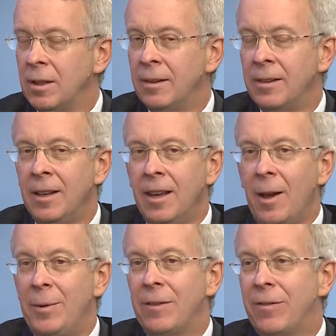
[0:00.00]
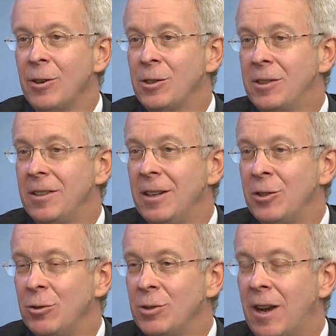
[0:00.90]
Yeah, I mean, the first
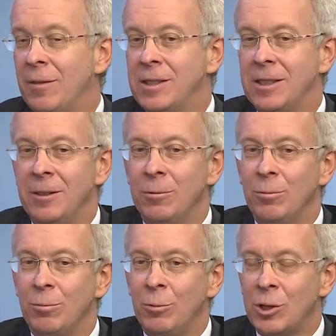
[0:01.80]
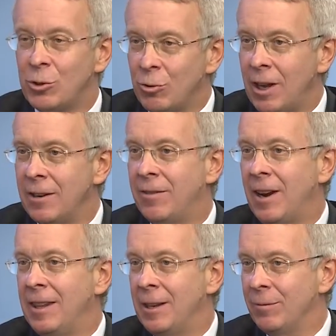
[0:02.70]
issue is obviously risk
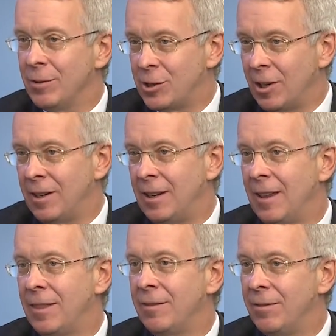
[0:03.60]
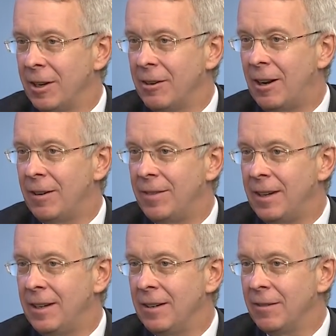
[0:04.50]
stratifying them for sudden death and figuring out if they
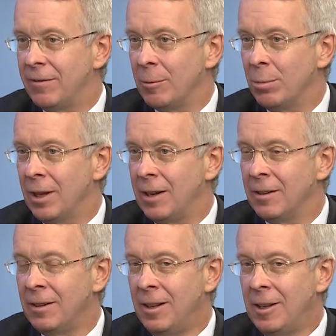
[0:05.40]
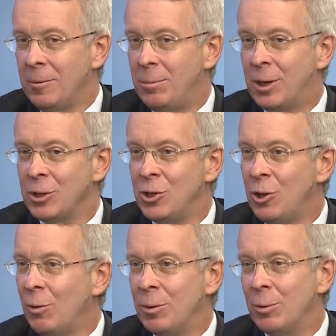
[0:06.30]
need a defibrillator, mm-hmm, because
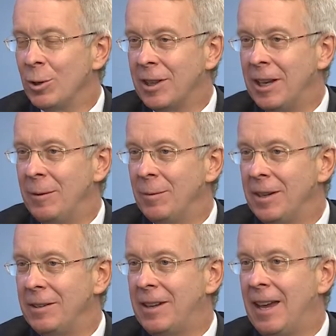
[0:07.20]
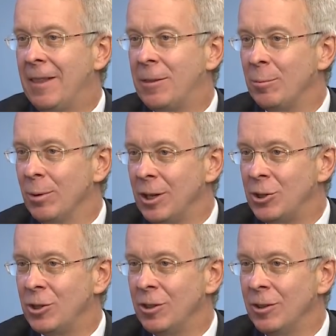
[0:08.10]
no one will claim that catheter
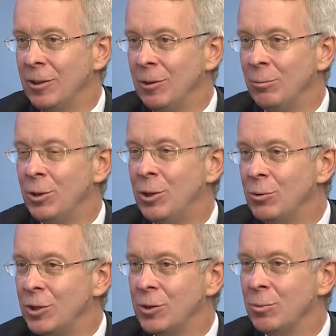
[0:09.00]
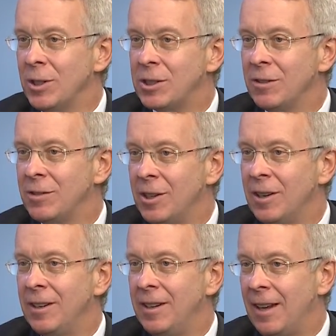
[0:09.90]
ablation reduces risk of
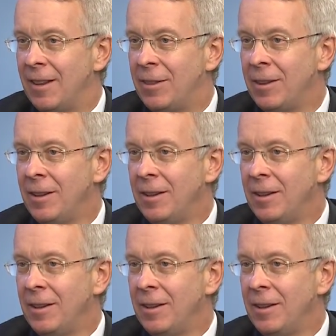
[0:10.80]
sudden death.